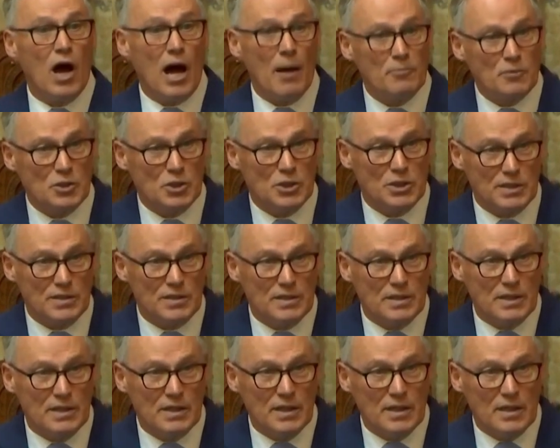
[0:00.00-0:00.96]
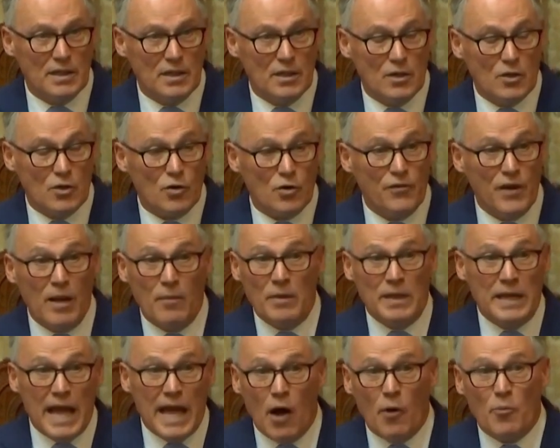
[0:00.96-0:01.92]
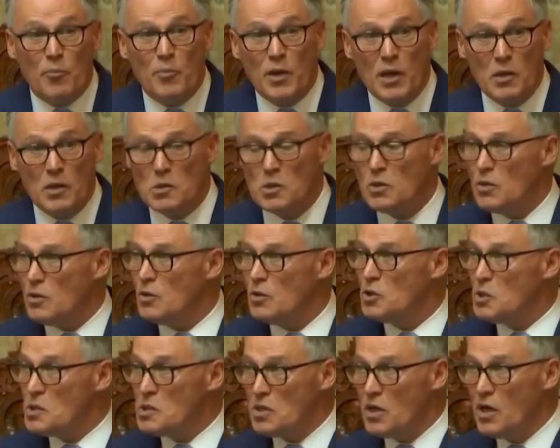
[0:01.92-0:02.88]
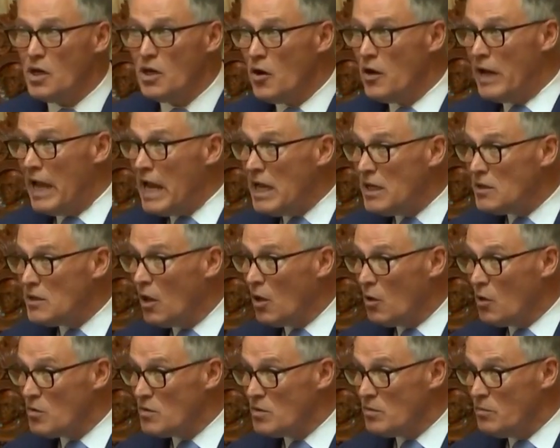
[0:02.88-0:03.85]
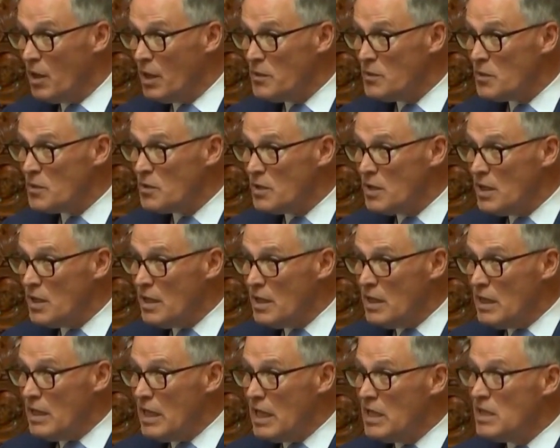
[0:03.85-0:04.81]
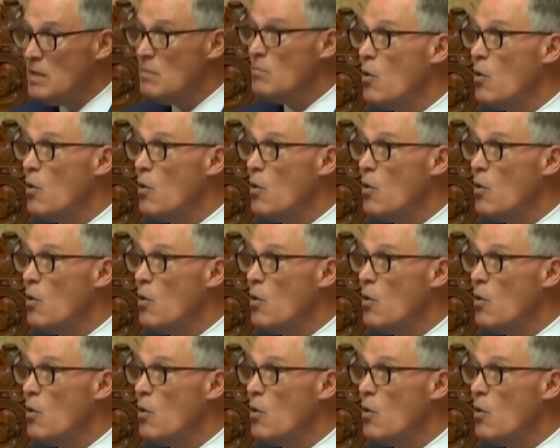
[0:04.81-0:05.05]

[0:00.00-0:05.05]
option. Her family now pays just $108 a month,